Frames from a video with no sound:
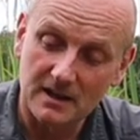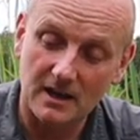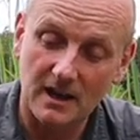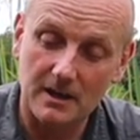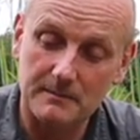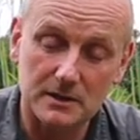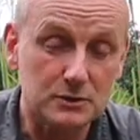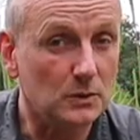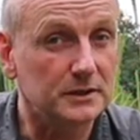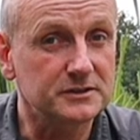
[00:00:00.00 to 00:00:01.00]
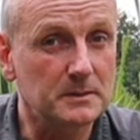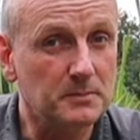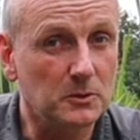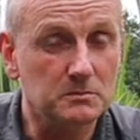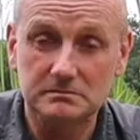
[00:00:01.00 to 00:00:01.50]
It's quite
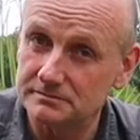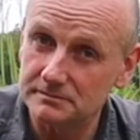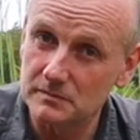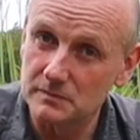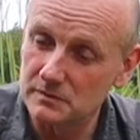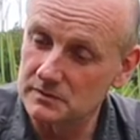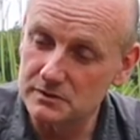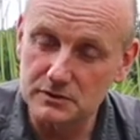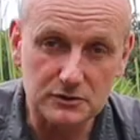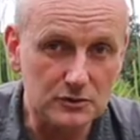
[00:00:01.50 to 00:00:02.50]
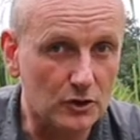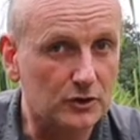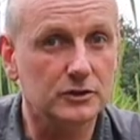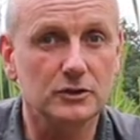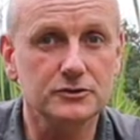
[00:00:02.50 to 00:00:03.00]
simple, not
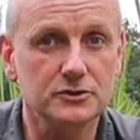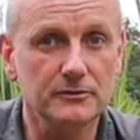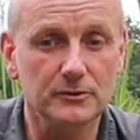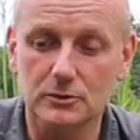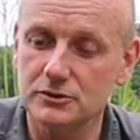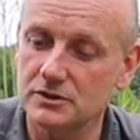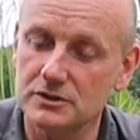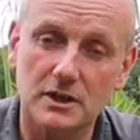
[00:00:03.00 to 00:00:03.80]
going to cost you a fortune,